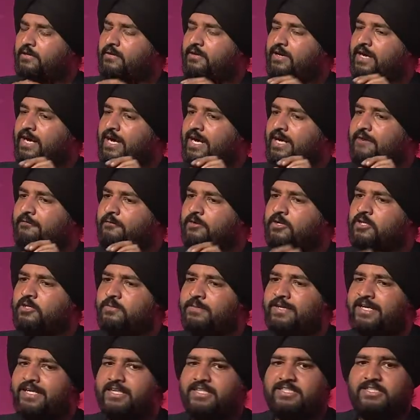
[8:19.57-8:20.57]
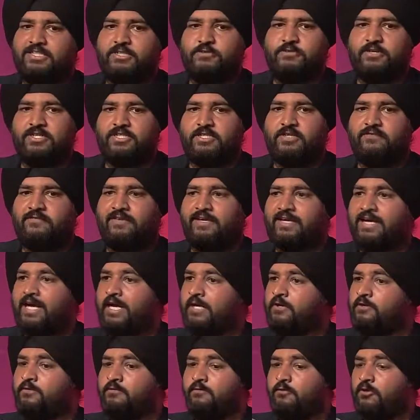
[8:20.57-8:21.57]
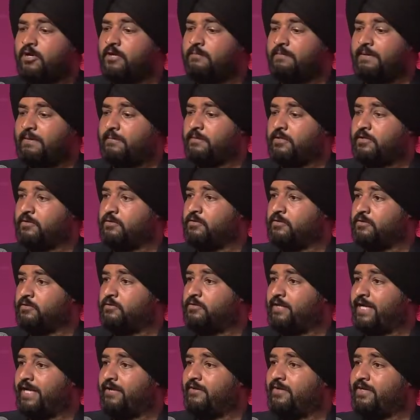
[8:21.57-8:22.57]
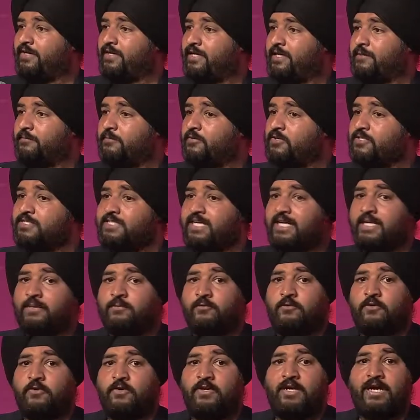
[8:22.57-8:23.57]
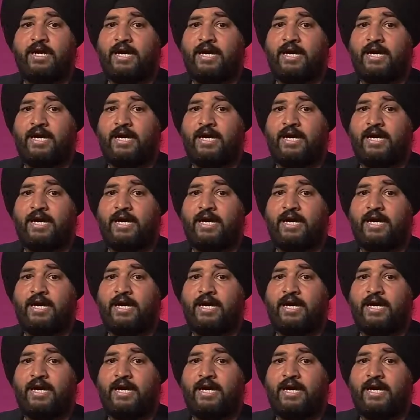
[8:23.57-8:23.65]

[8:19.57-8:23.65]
I want to be in a situation where I don't want people to do regulatory reports anymore.